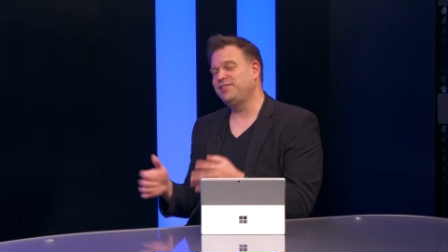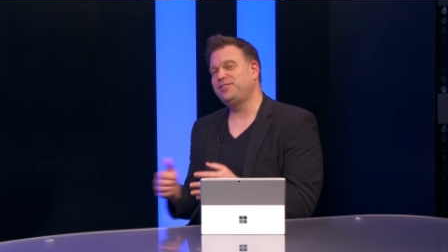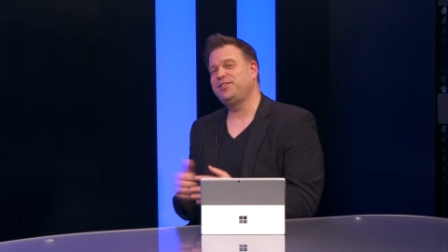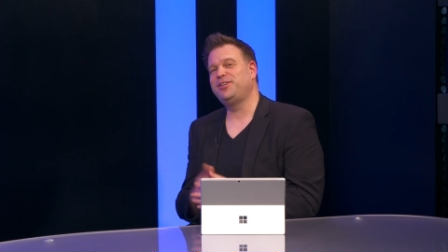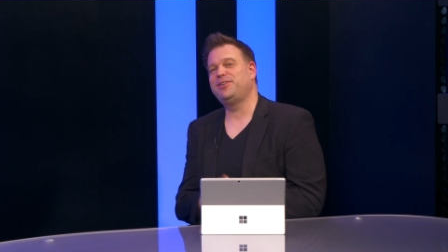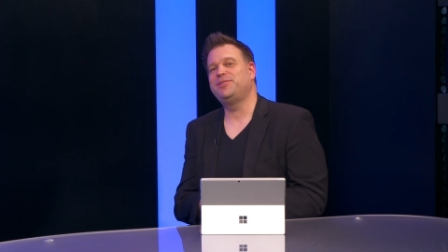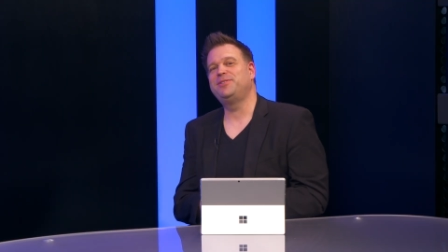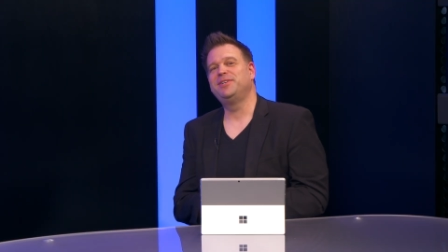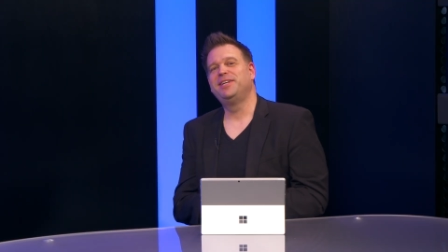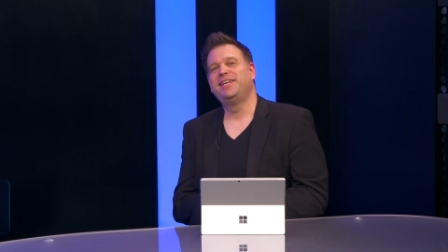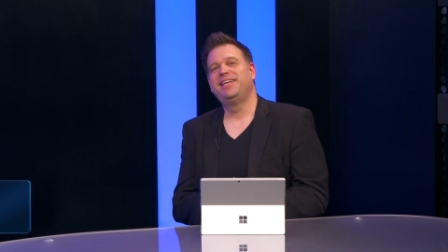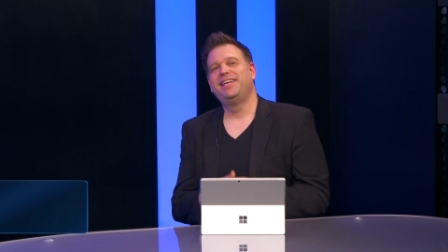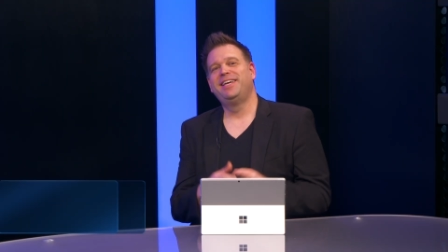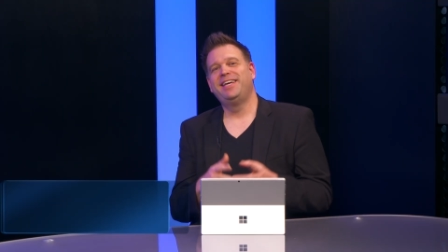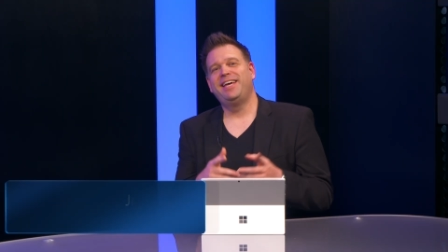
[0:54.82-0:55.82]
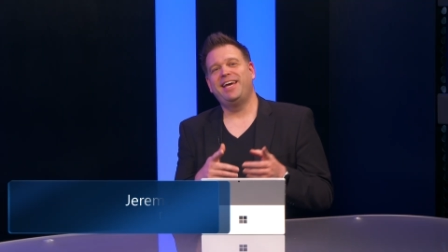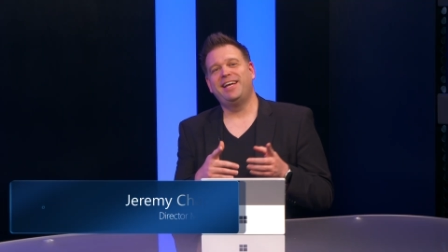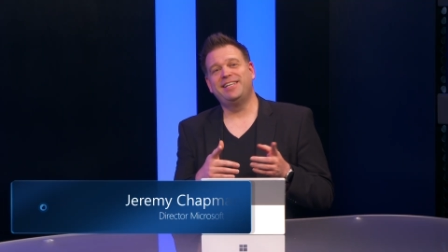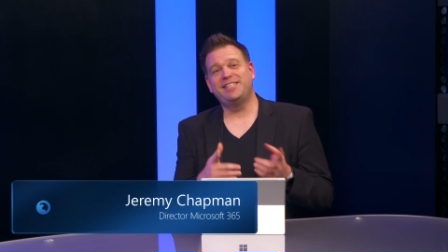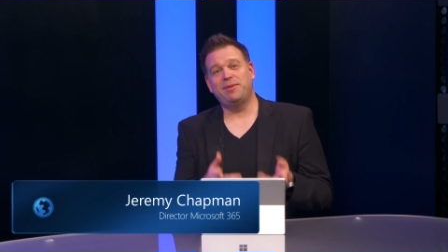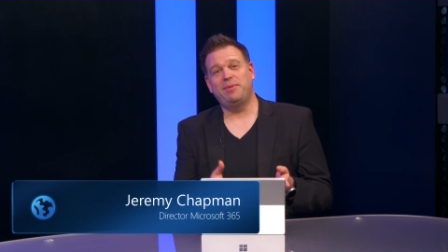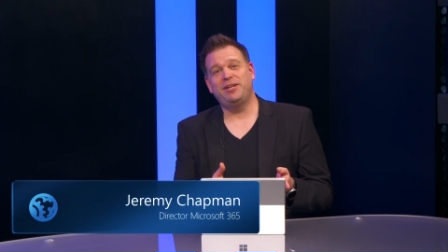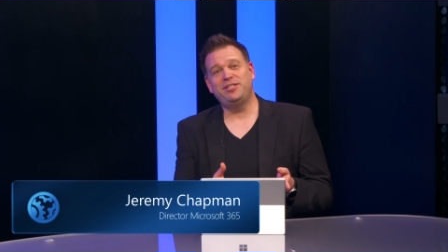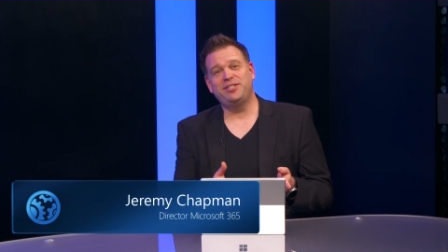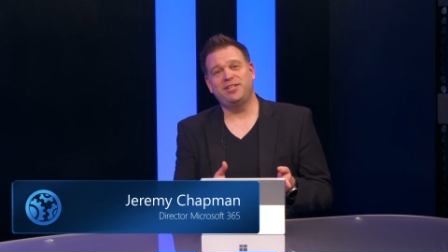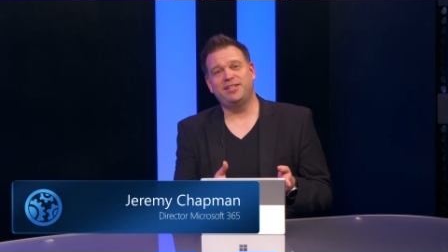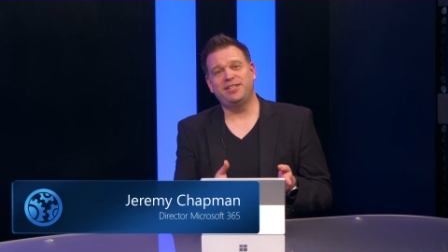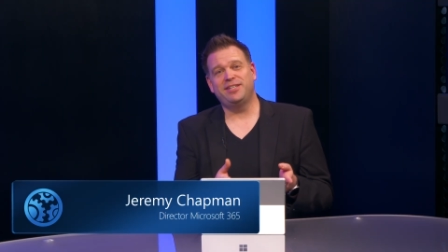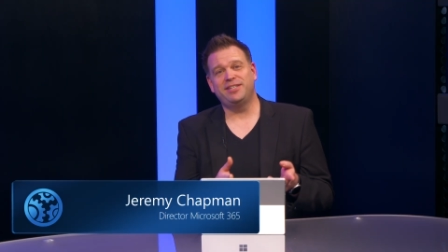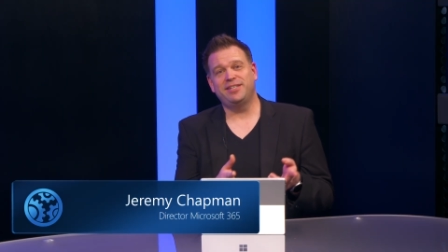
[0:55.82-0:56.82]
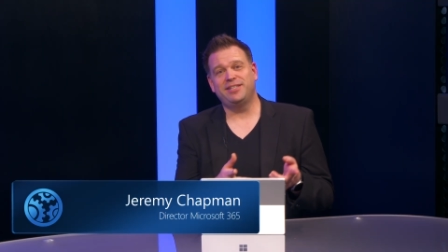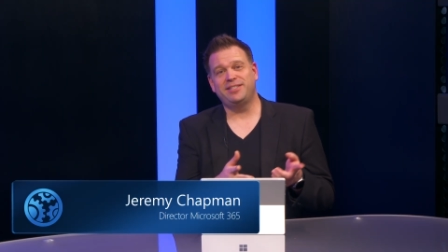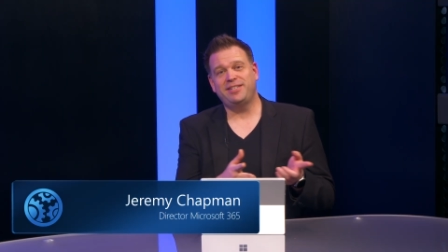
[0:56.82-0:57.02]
the show. And as I mentioned,